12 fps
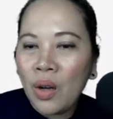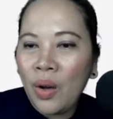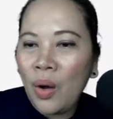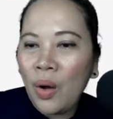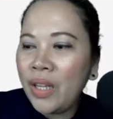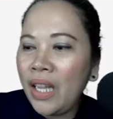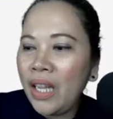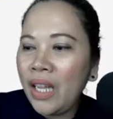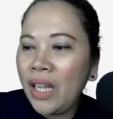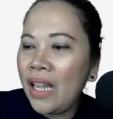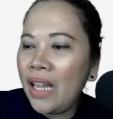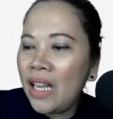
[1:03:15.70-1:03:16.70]

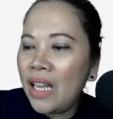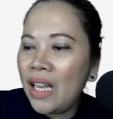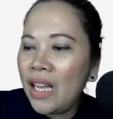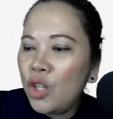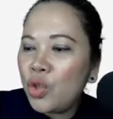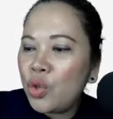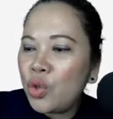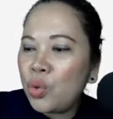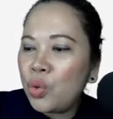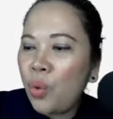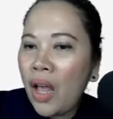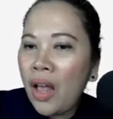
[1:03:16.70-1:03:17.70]
Okay,
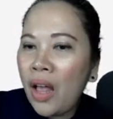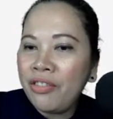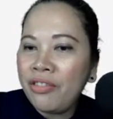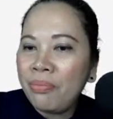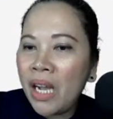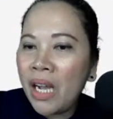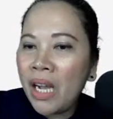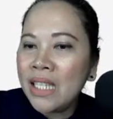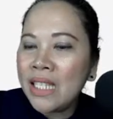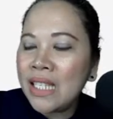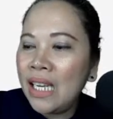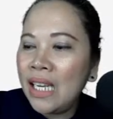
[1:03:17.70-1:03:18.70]
12
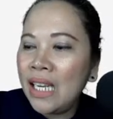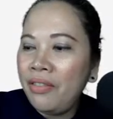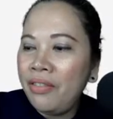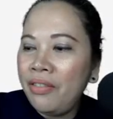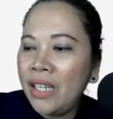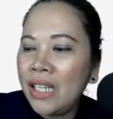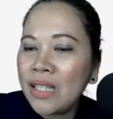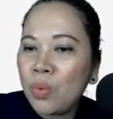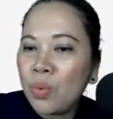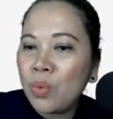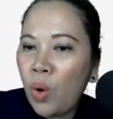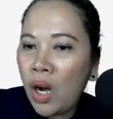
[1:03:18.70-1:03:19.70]
minus 11 is
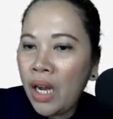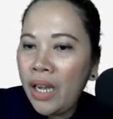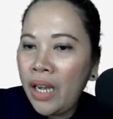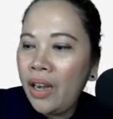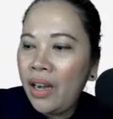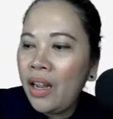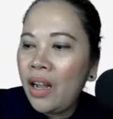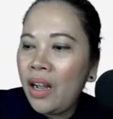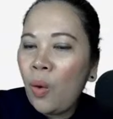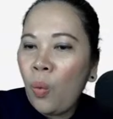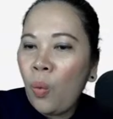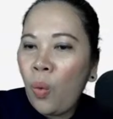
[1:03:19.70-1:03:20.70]
1.
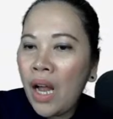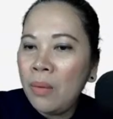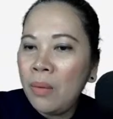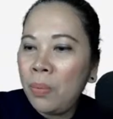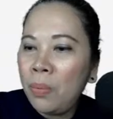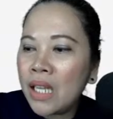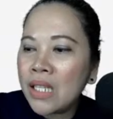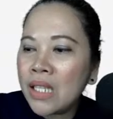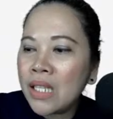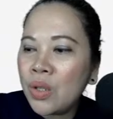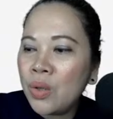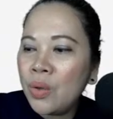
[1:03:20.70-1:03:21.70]
1 plus
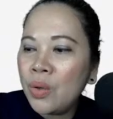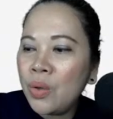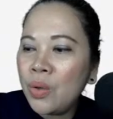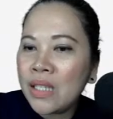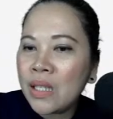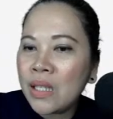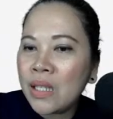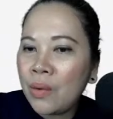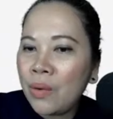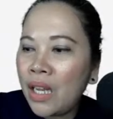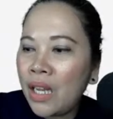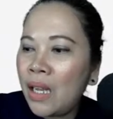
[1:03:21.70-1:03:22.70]
2 is
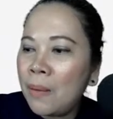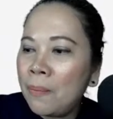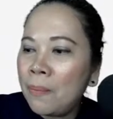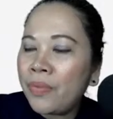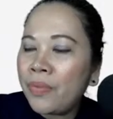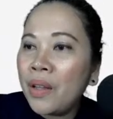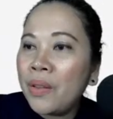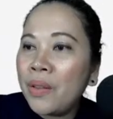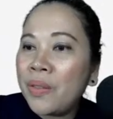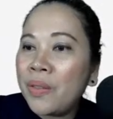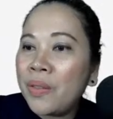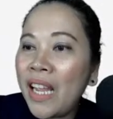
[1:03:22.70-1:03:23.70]
3.
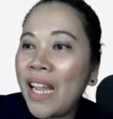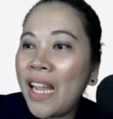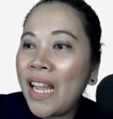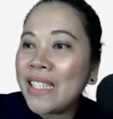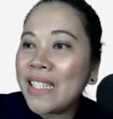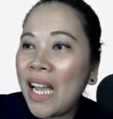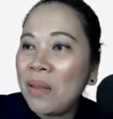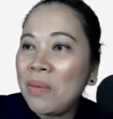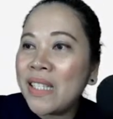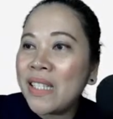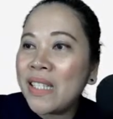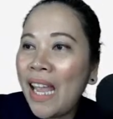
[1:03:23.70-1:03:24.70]
3
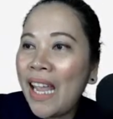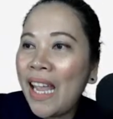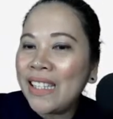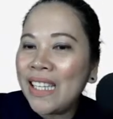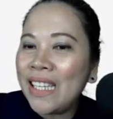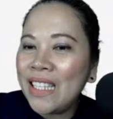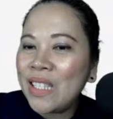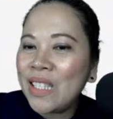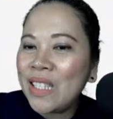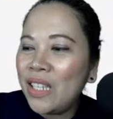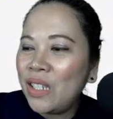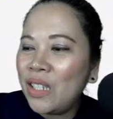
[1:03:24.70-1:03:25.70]
times 8 is
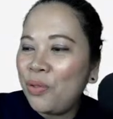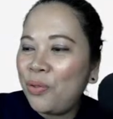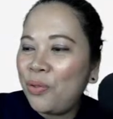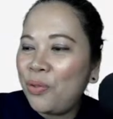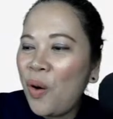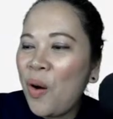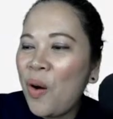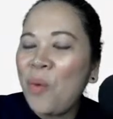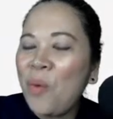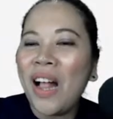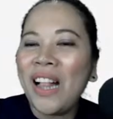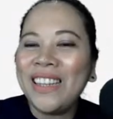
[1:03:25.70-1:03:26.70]
24.
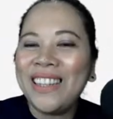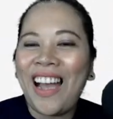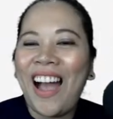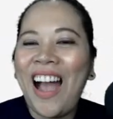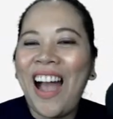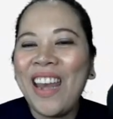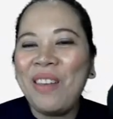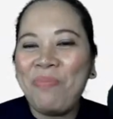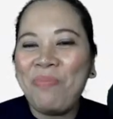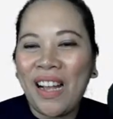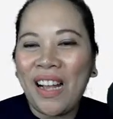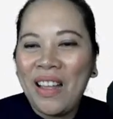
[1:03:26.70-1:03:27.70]
Well done.
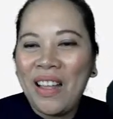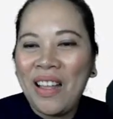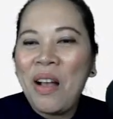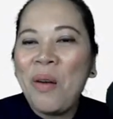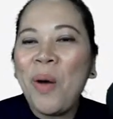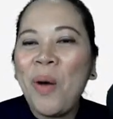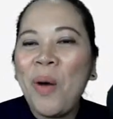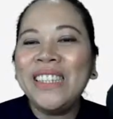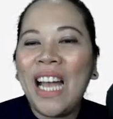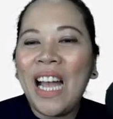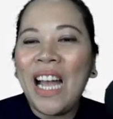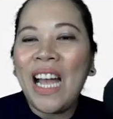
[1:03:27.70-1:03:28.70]
Well
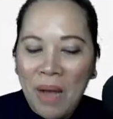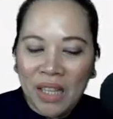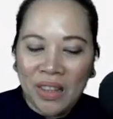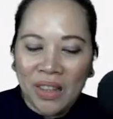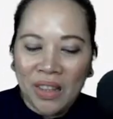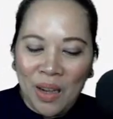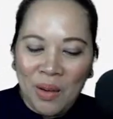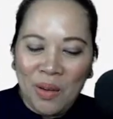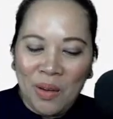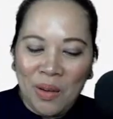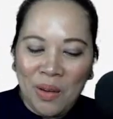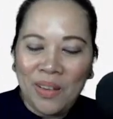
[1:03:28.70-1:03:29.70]
done,
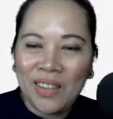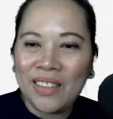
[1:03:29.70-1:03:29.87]
Matthew.